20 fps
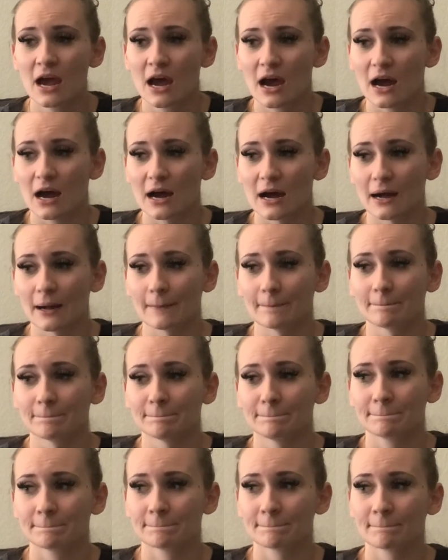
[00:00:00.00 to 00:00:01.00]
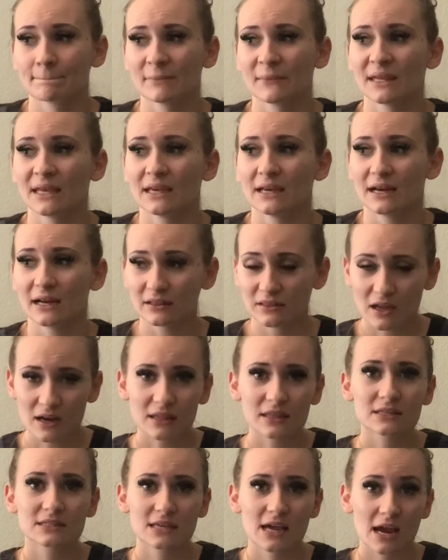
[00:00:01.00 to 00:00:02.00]
a lot of
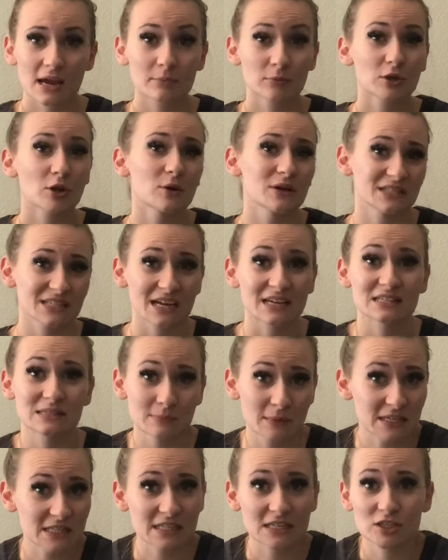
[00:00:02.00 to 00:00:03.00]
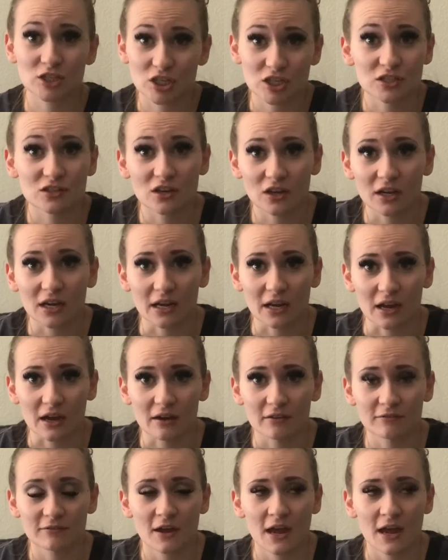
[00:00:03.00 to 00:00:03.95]
the time, you know, a text message is good enough.